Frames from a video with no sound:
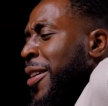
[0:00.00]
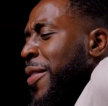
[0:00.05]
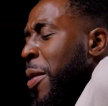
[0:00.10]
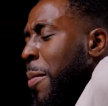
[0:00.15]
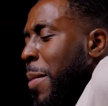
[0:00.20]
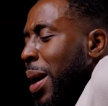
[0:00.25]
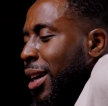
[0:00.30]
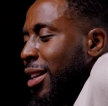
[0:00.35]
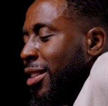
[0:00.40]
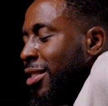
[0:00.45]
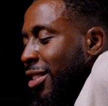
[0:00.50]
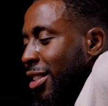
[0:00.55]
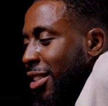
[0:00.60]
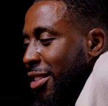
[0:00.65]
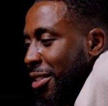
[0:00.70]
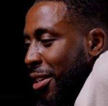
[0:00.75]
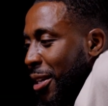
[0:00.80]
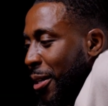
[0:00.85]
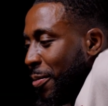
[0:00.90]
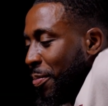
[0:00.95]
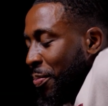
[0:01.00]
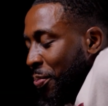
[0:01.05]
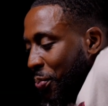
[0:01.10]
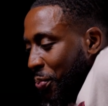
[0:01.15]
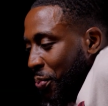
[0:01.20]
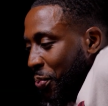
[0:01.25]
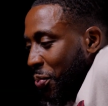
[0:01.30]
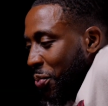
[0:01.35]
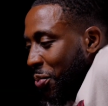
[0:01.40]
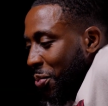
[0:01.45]
The mac and cheese, yeah?
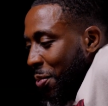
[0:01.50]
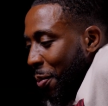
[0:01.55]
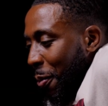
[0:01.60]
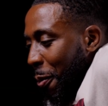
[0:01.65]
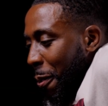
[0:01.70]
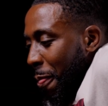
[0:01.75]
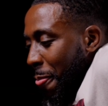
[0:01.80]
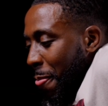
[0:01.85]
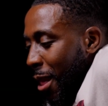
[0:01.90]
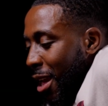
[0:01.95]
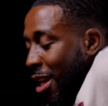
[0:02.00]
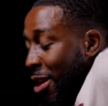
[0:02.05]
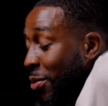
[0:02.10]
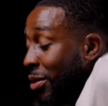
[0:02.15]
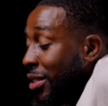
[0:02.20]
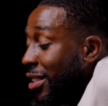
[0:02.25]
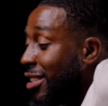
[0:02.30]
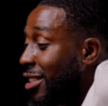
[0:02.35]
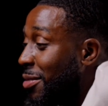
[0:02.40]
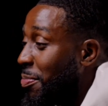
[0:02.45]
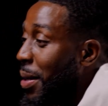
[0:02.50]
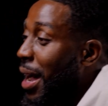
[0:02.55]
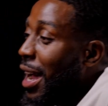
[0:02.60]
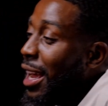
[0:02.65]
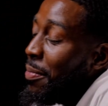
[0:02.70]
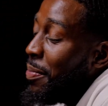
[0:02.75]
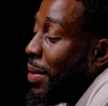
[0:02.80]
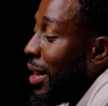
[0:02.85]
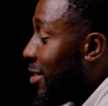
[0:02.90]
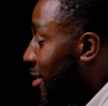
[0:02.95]
It was
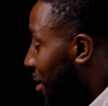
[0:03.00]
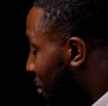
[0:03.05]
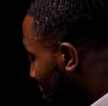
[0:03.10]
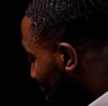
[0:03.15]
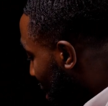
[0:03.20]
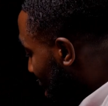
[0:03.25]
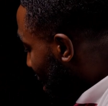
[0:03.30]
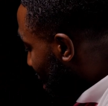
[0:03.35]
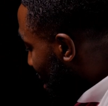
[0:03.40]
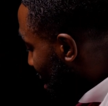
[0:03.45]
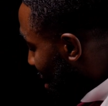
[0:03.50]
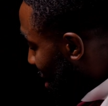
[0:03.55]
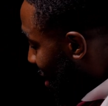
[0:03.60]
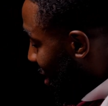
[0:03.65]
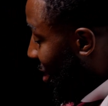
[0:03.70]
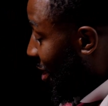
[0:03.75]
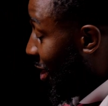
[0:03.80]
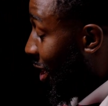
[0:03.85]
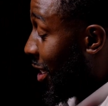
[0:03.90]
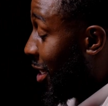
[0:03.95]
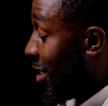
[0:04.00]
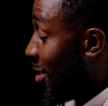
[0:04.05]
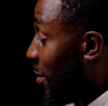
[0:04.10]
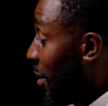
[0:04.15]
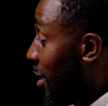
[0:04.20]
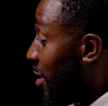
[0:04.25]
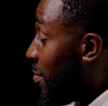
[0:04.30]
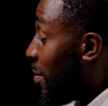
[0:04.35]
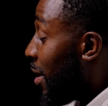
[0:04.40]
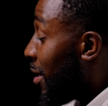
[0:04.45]
inspired by somebody. Nah, this
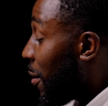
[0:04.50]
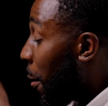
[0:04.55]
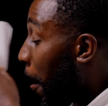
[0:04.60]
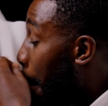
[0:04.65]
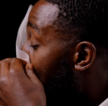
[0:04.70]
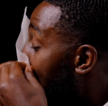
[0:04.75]
thing is mad.